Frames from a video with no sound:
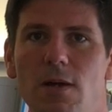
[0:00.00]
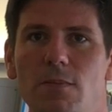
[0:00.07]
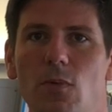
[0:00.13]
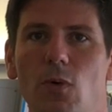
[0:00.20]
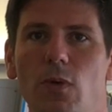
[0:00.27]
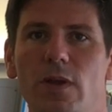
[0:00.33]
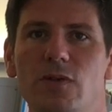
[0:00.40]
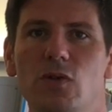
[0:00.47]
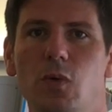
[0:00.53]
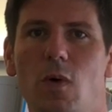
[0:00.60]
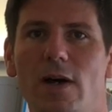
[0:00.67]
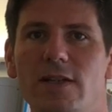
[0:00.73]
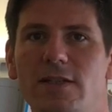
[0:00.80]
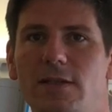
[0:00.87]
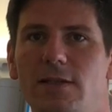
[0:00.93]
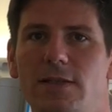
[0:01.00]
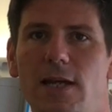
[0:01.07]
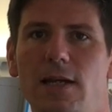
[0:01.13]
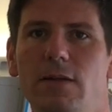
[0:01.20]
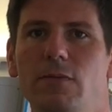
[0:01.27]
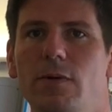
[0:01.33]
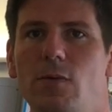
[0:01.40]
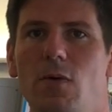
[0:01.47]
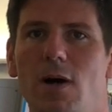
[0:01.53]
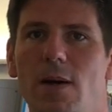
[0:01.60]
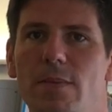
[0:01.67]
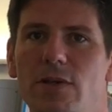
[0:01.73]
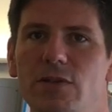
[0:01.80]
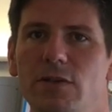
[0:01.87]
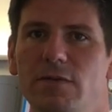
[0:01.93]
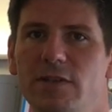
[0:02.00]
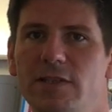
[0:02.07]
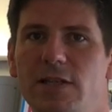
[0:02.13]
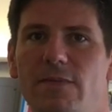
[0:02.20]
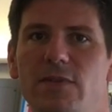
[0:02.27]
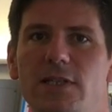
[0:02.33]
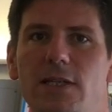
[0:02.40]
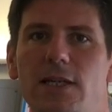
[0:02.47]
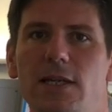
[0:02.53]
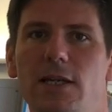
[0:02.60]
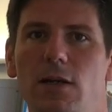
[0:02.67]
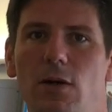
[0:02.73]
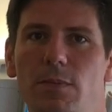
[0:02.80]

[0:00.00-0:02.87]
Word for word: more than twice the daily requirement of a 70 kilo